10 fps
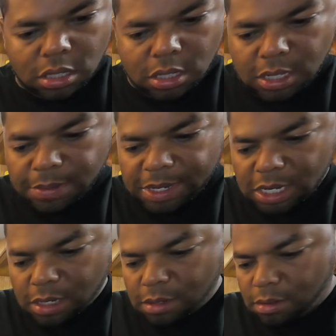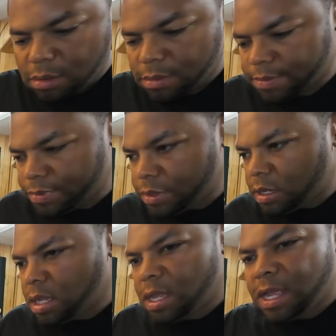Let me know.
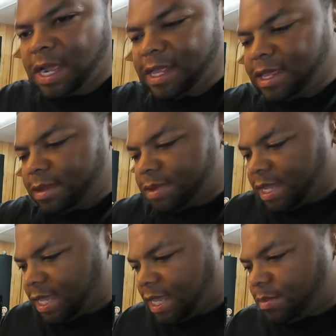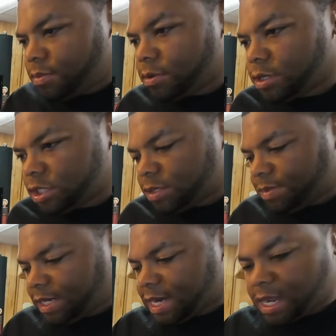I think my keyboard should
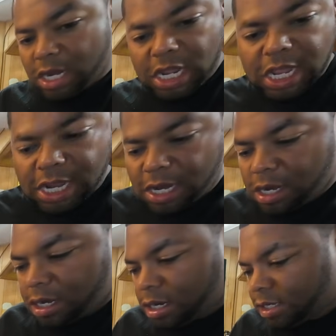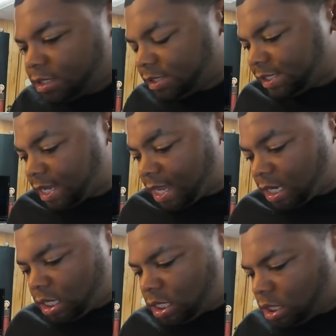be down here,
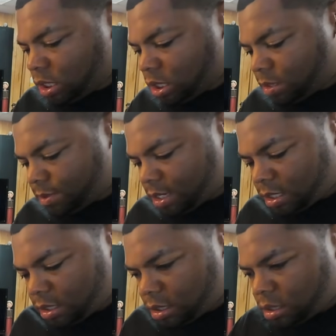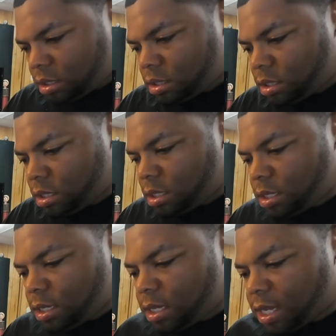technically, but
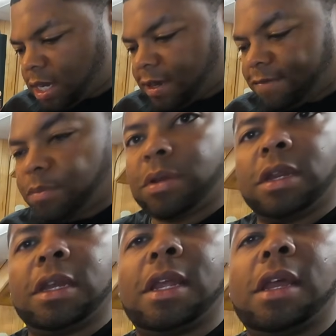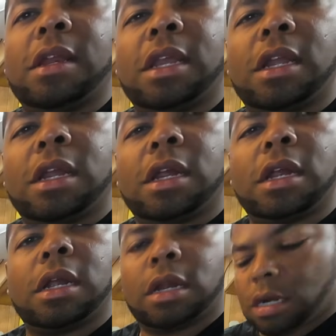I never put it down here.
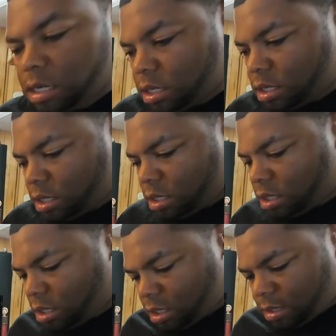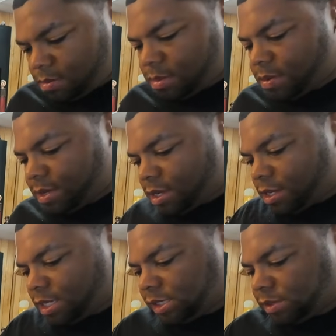Maybe I'll
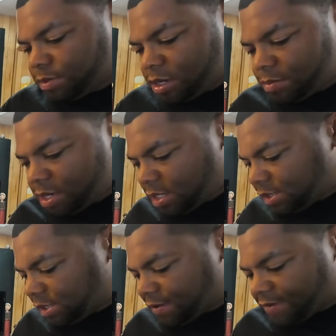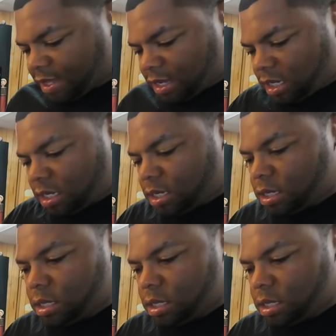experiment and see if I like it.